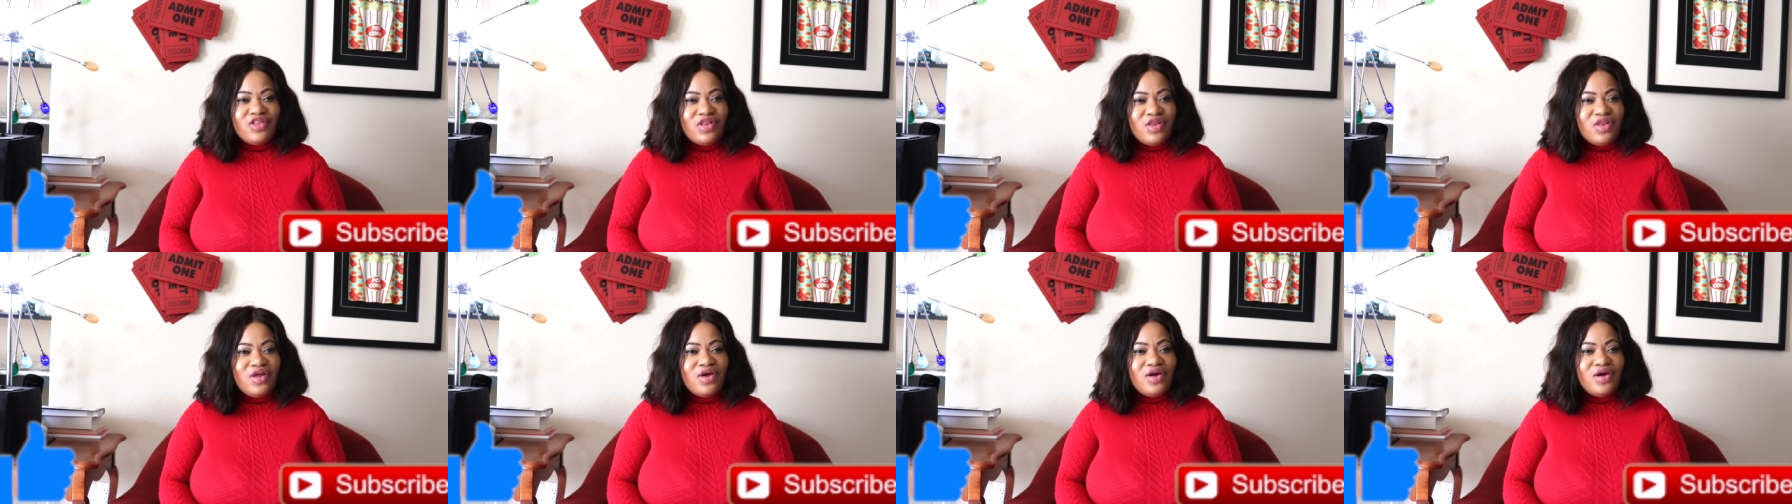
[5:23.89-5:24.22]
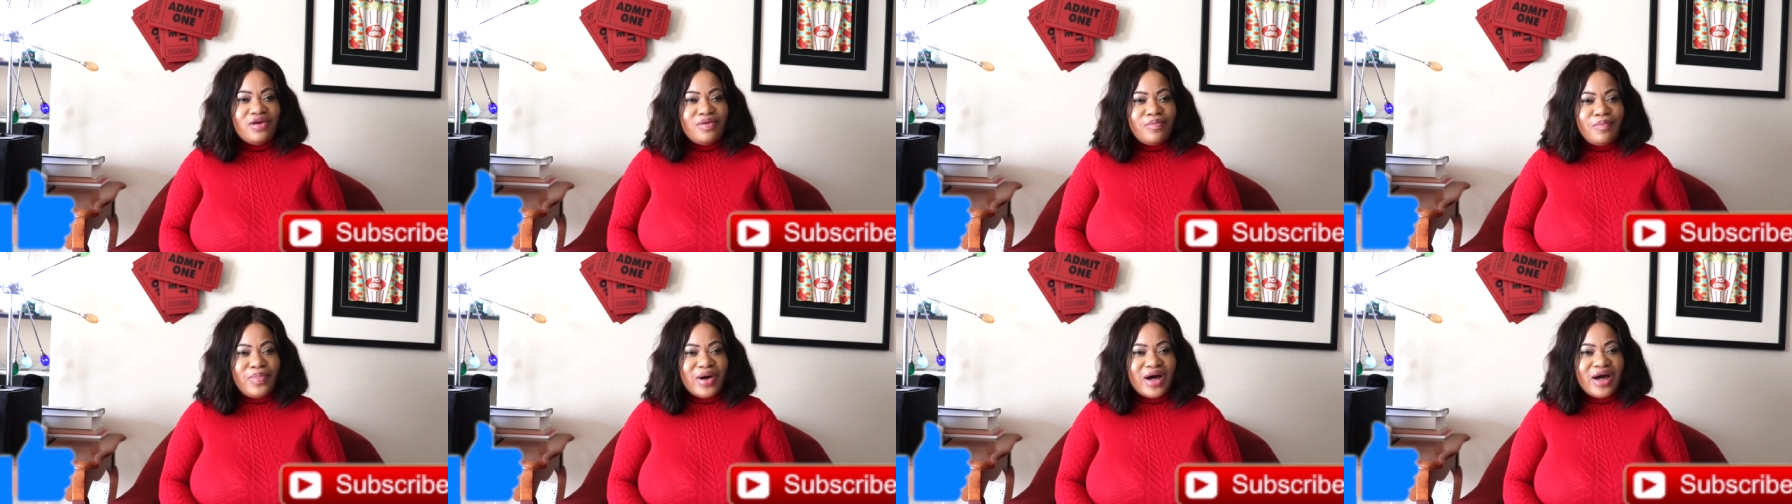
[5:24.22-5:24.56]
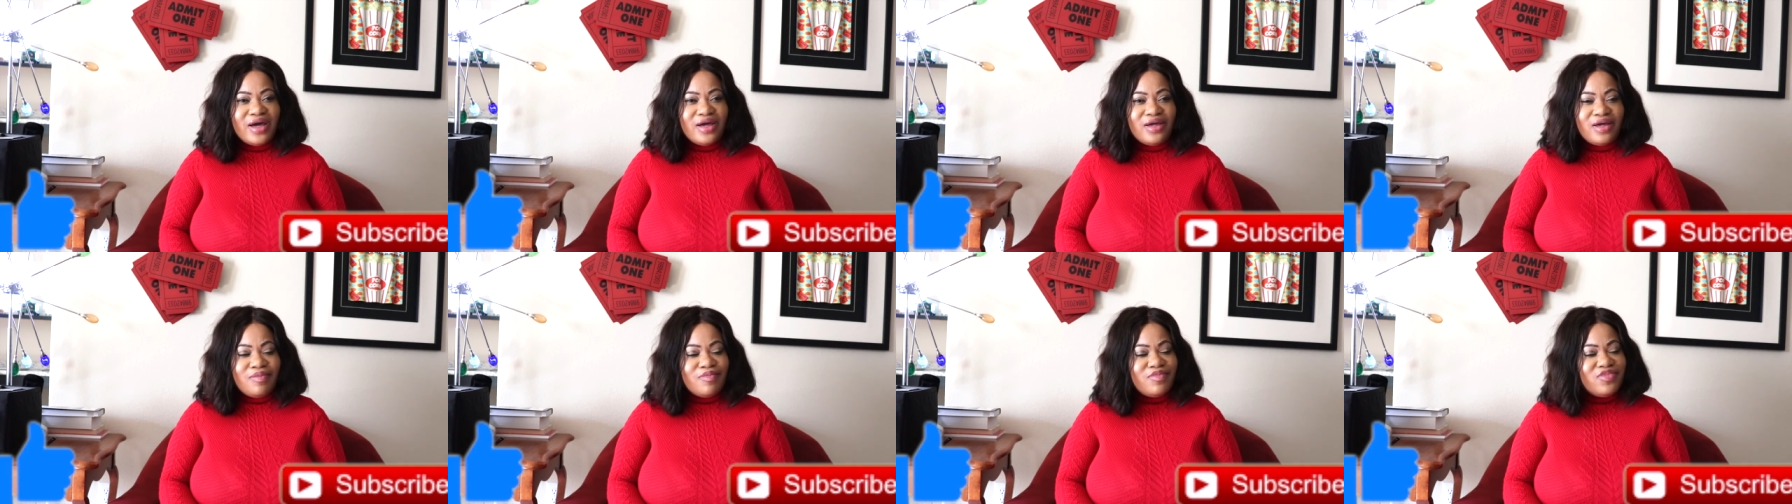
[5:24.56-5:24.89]
learn
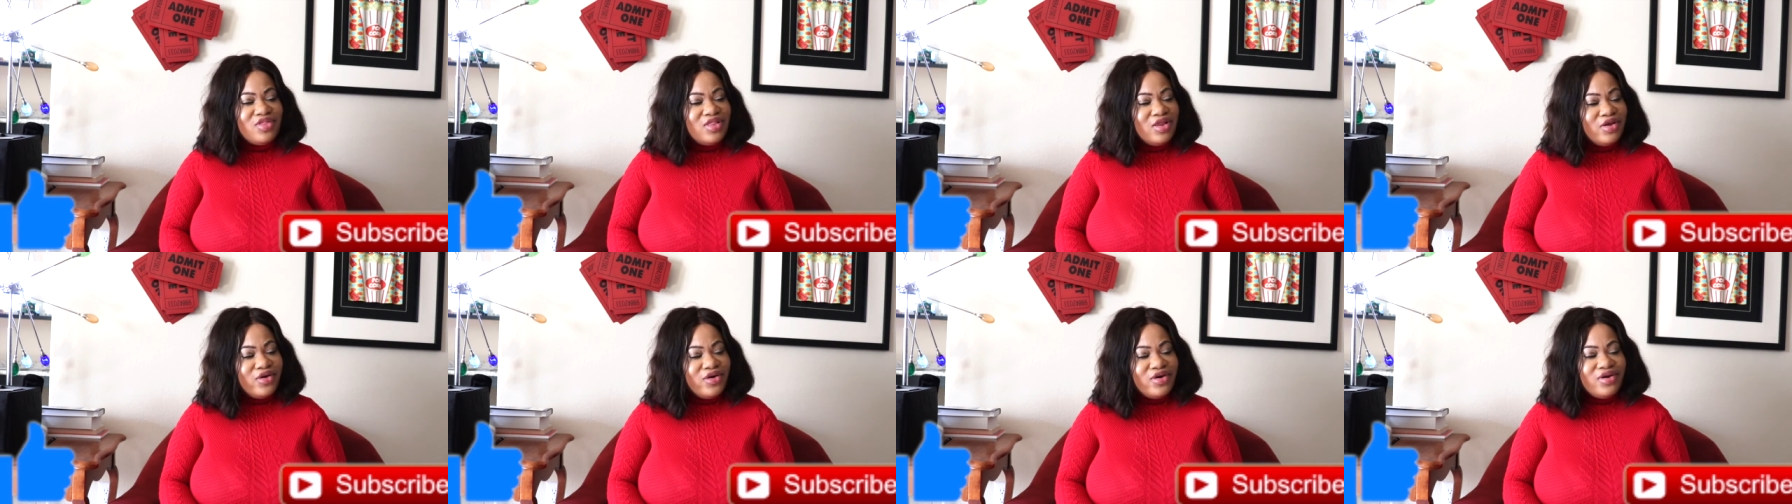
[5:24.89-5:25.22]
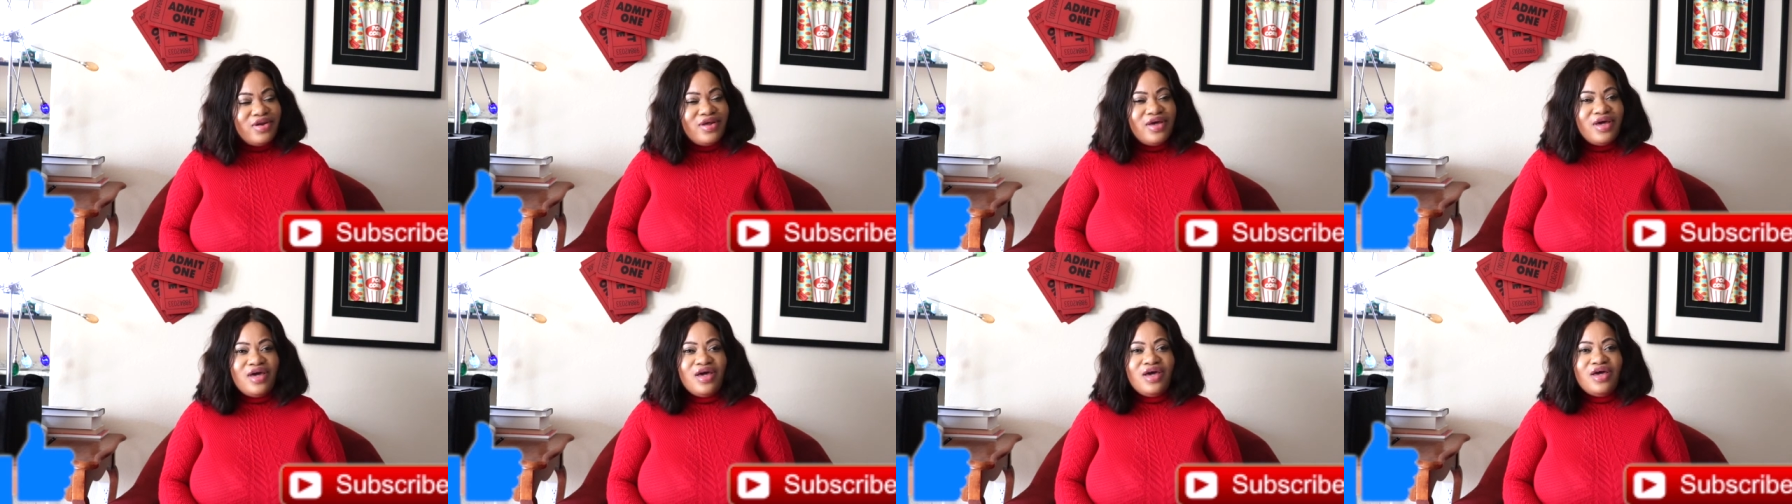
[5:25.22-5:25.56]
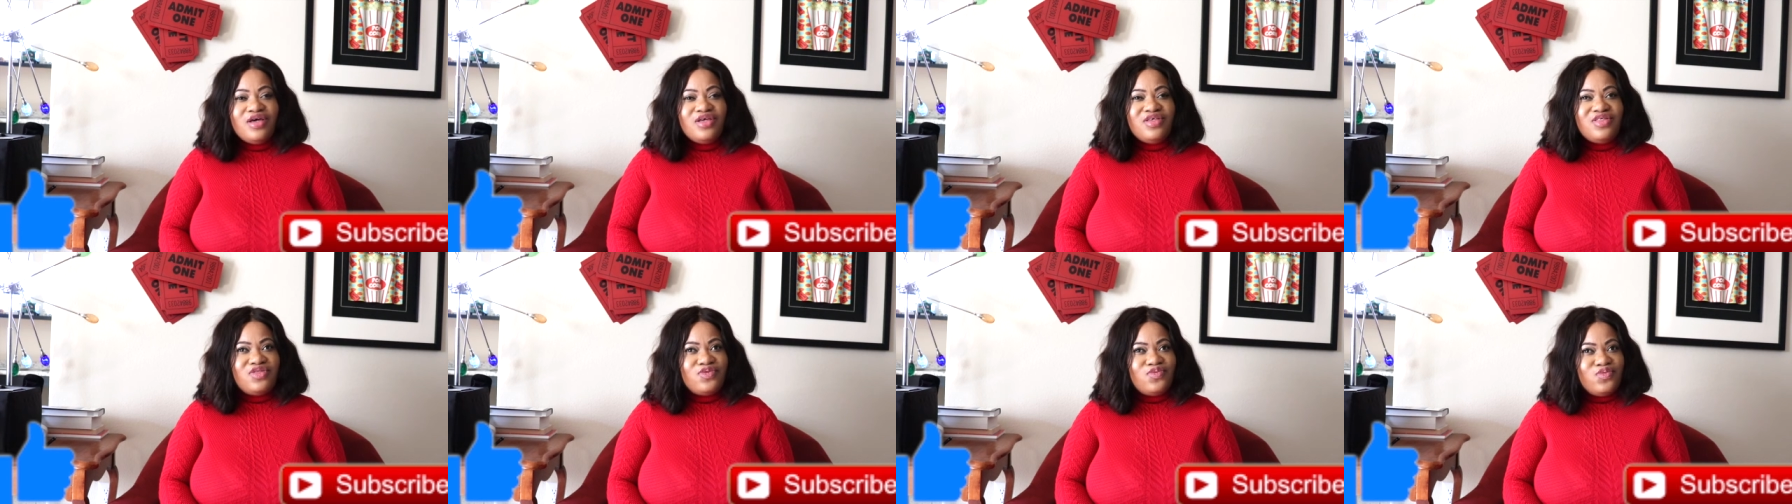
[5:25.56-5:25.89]

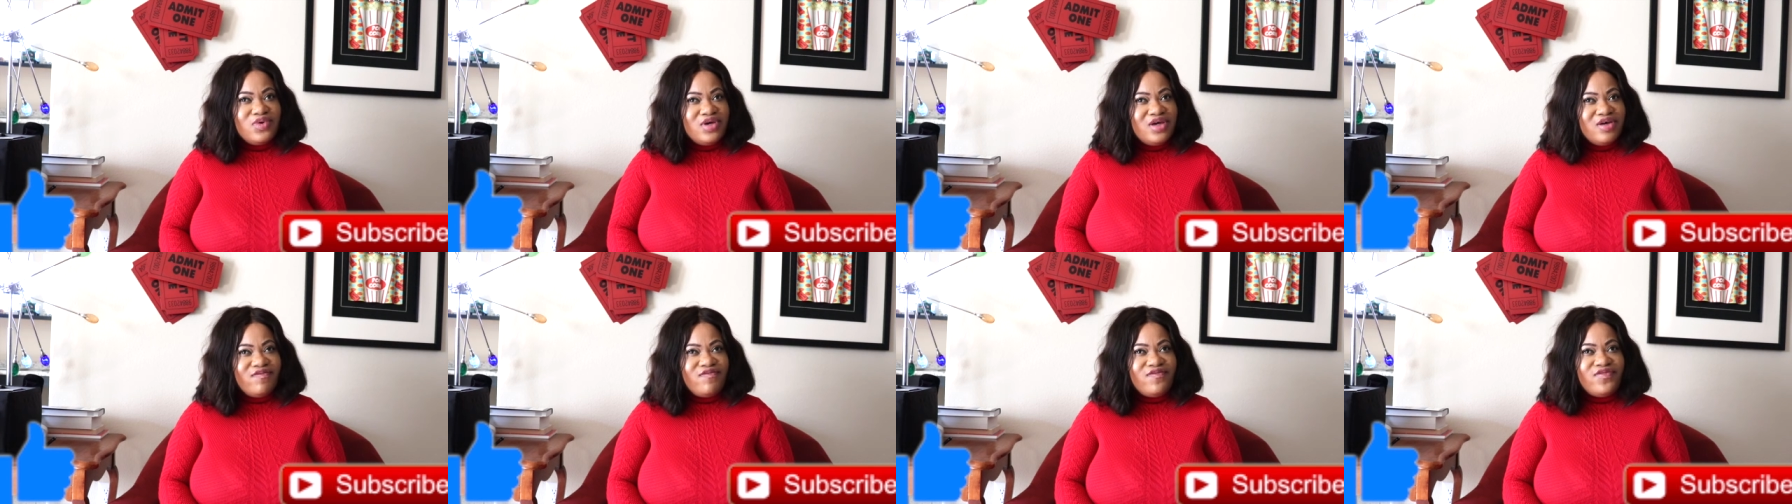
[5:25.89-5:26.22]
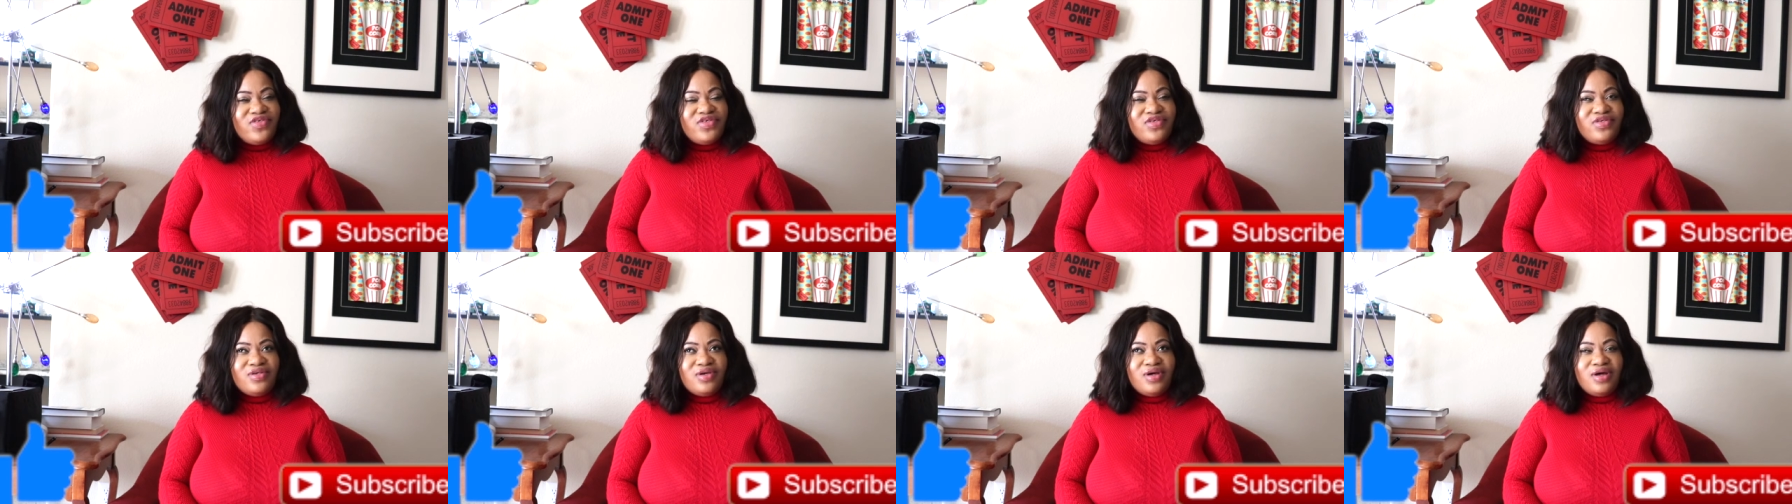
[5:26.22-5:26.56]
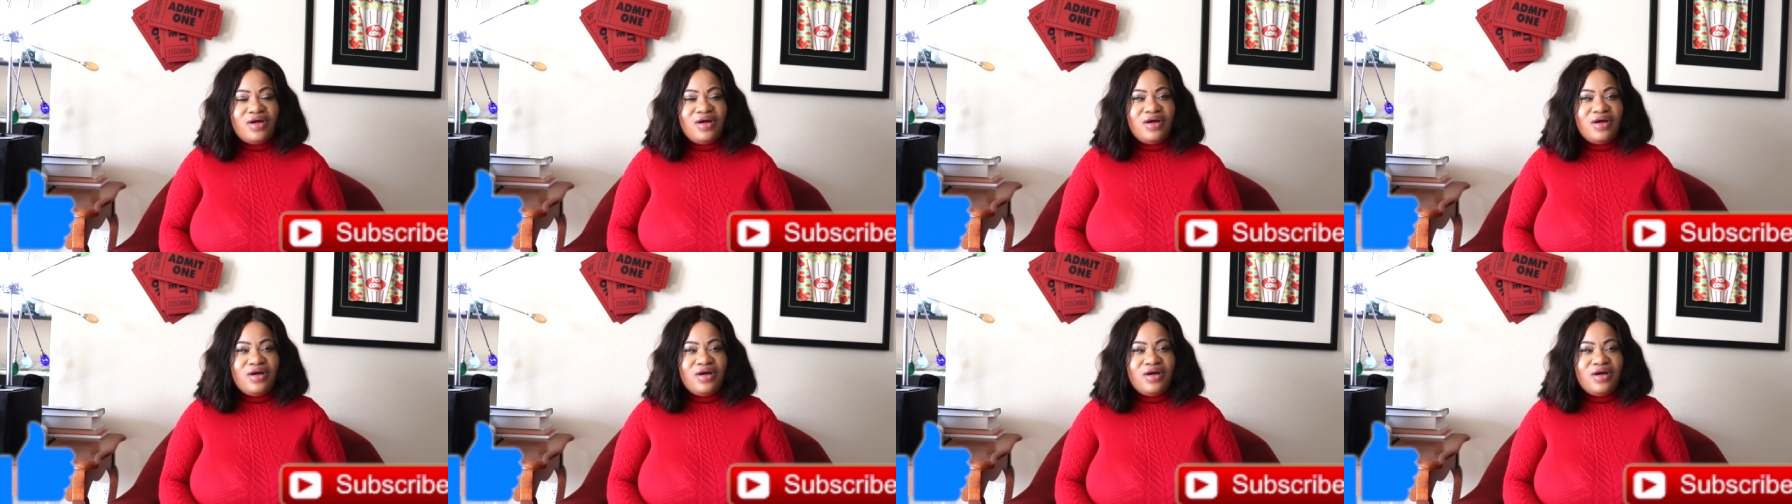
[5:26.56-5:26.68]
Swift,